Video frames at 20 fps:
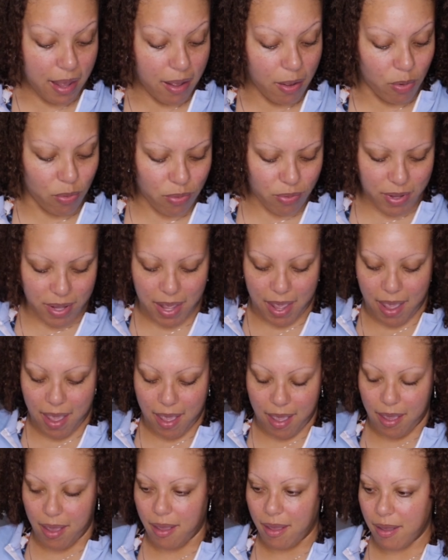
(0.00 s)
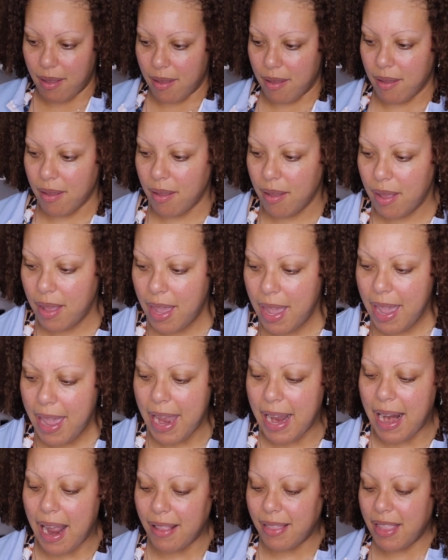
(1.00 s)
oh yeah
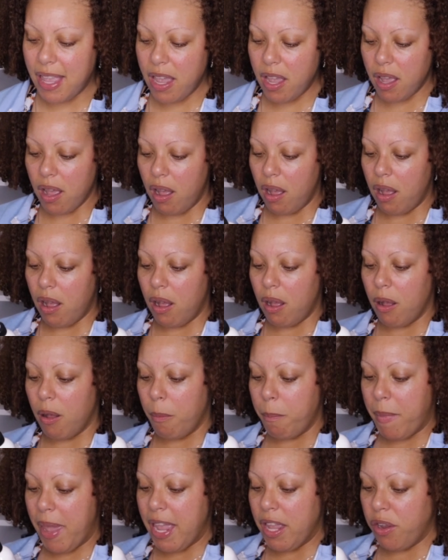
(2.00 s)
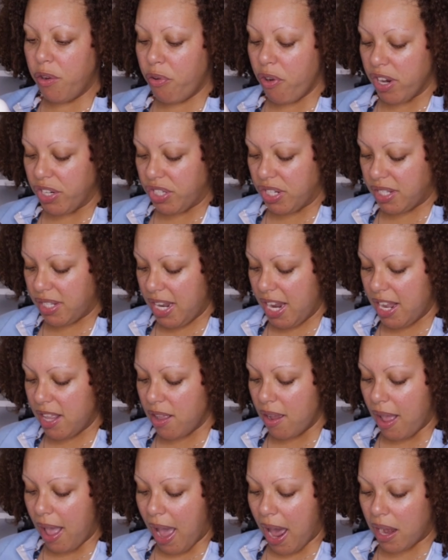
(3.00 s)
and i think uh Mane Krush is either
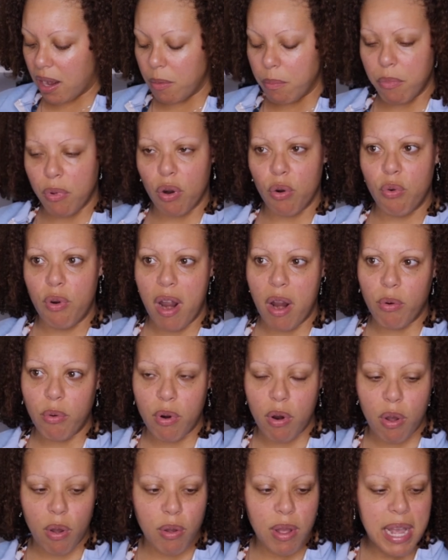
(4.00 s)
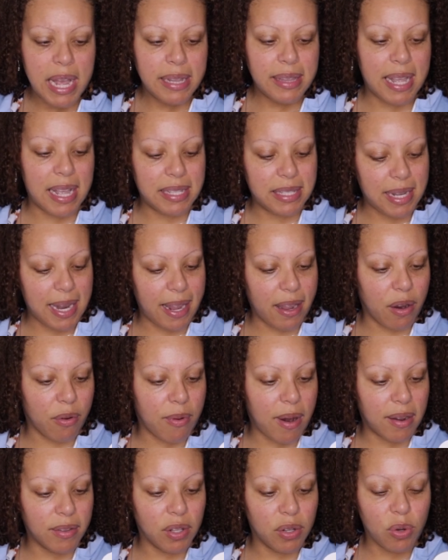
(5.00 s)
out of marrero that's like
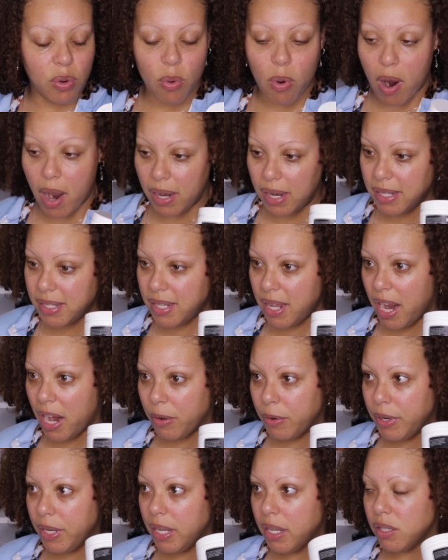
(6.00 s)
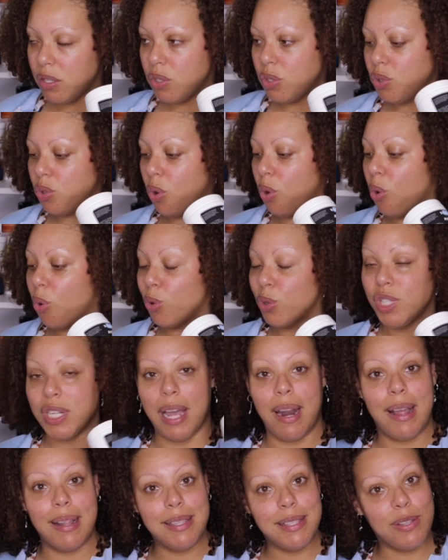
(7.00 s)
around the new orleans area so
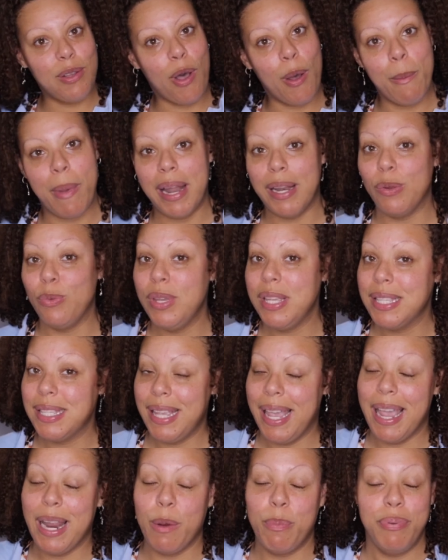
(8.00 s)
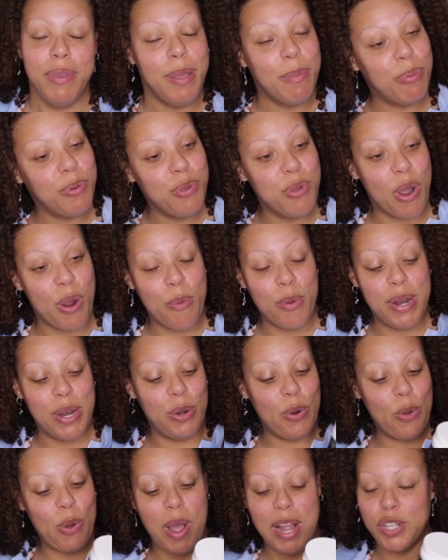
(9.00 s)
shout out to all my louisiana people you already
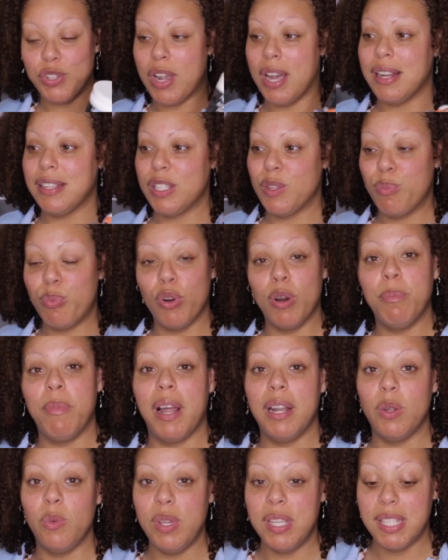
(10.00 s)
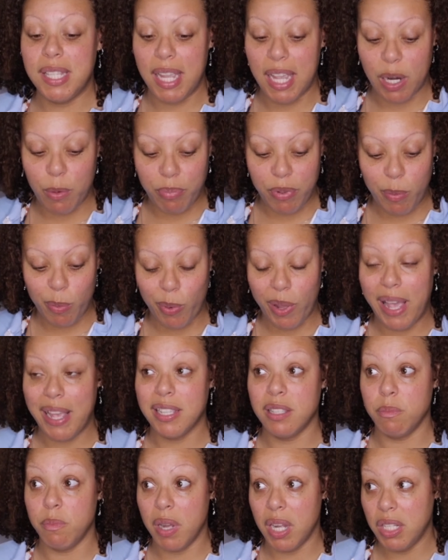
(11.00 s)
know i try to support my louisiana people
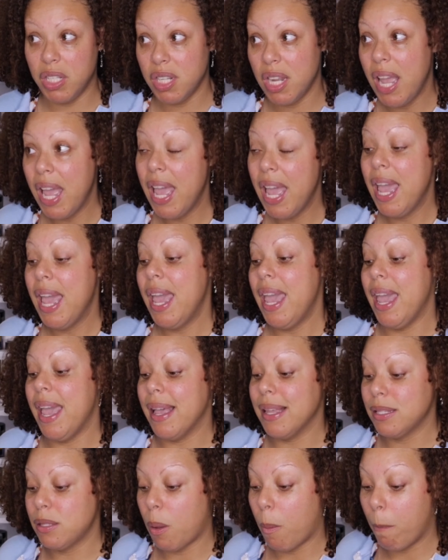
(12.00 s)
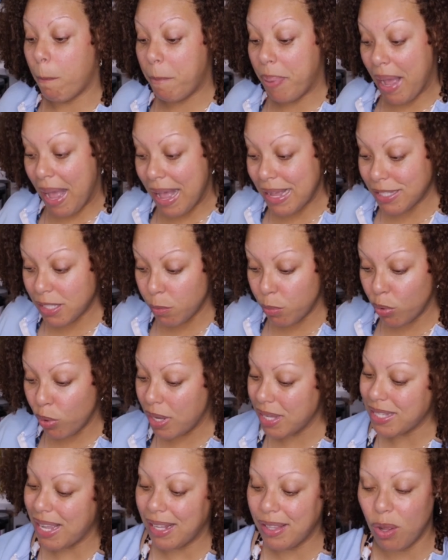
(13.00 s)
as much as possible
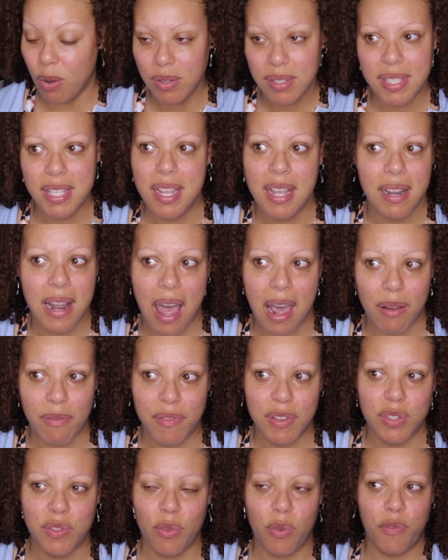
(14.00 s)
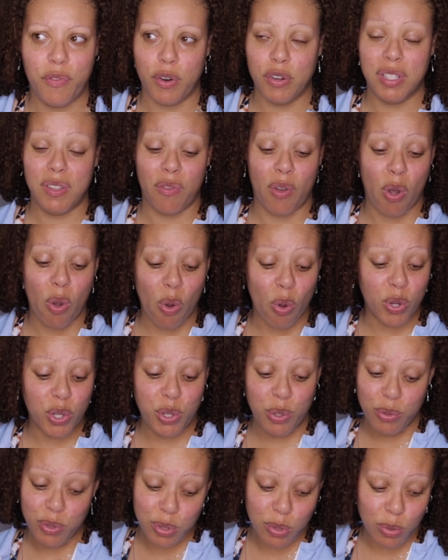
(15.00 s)
because i don't see a lot of us first of all on
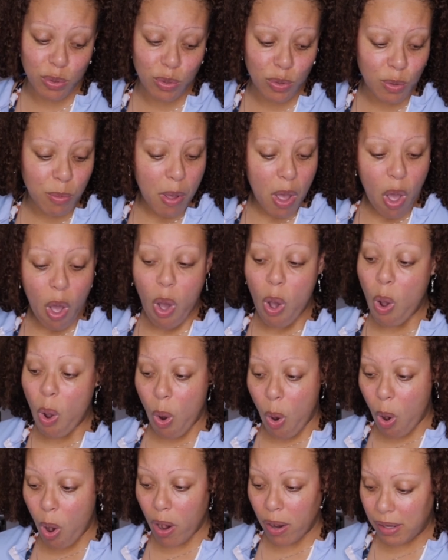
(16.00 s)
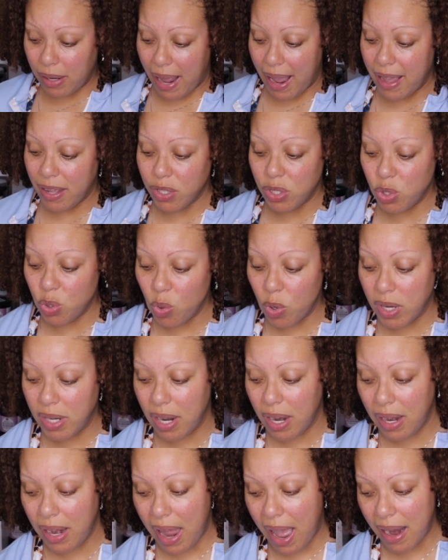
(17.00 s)
youtube or like doing a
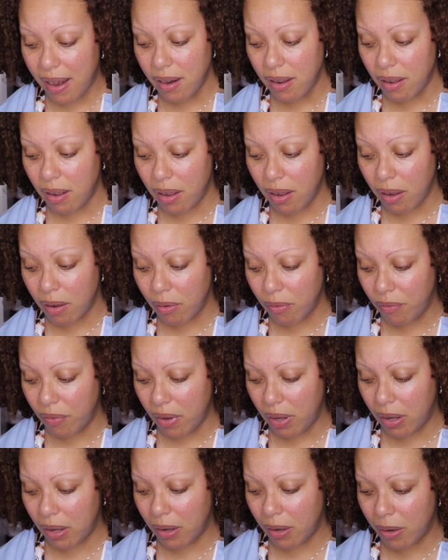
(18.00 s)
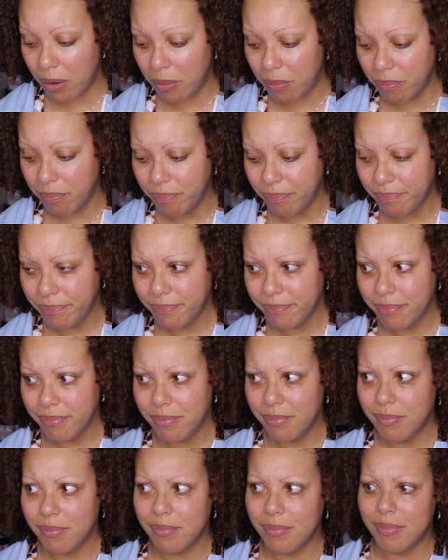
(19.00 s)
lot of um
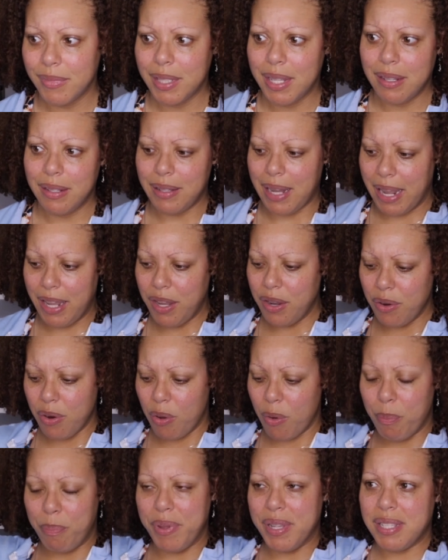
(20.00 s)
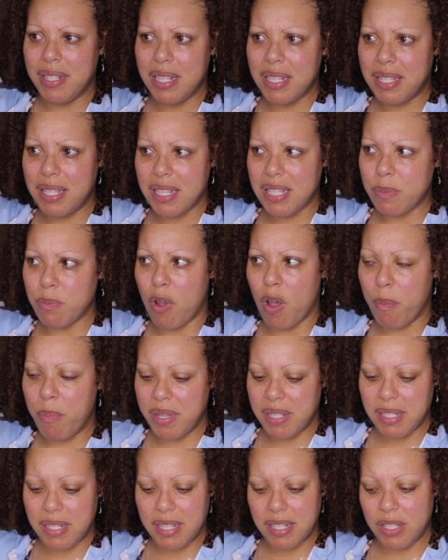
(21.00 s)
like you know businesses small
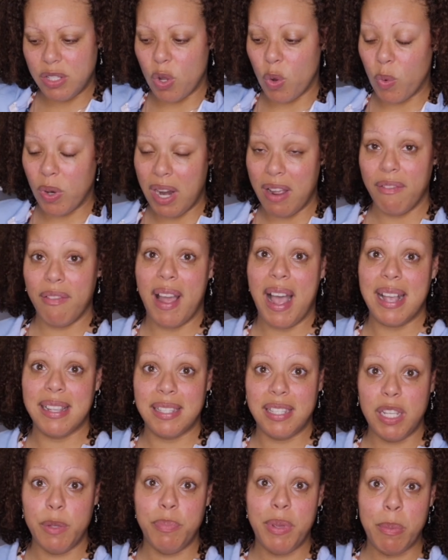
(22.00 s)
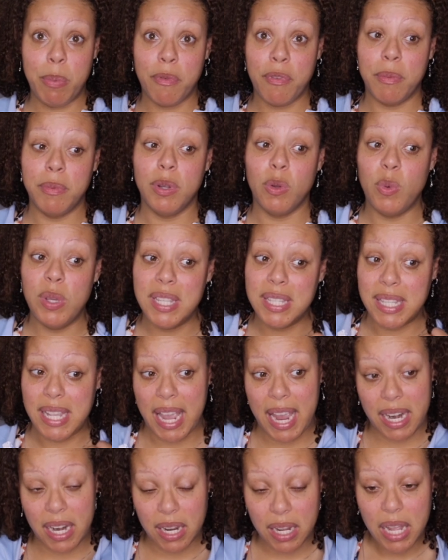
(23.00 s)
businesses so whenever i see people from
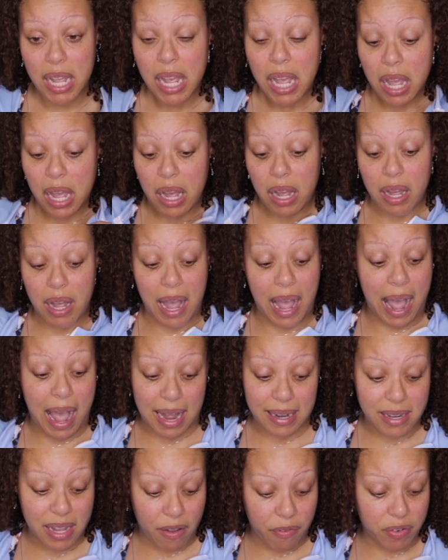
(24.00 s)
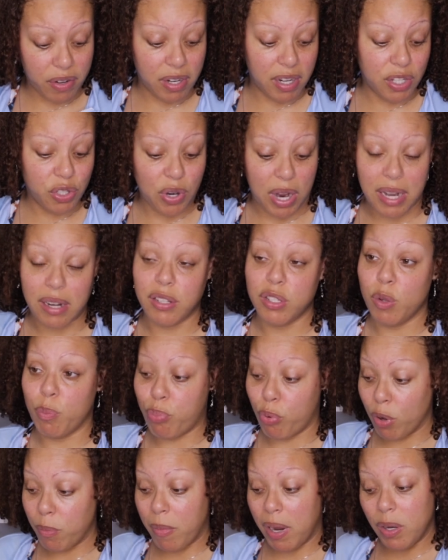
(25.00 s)
louisiana i definitely try to
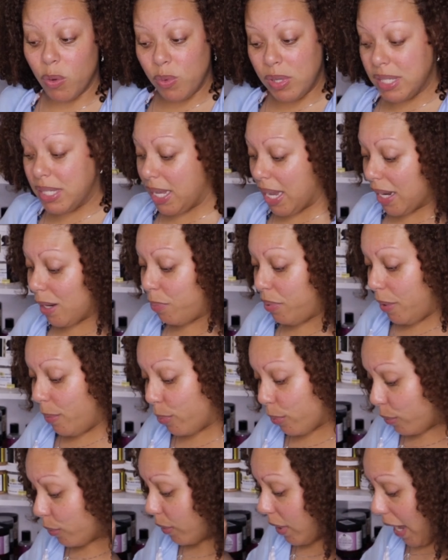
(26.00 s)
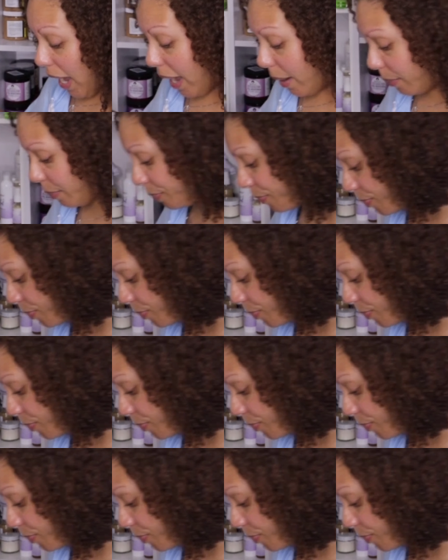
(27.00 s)
support my louisiana people okay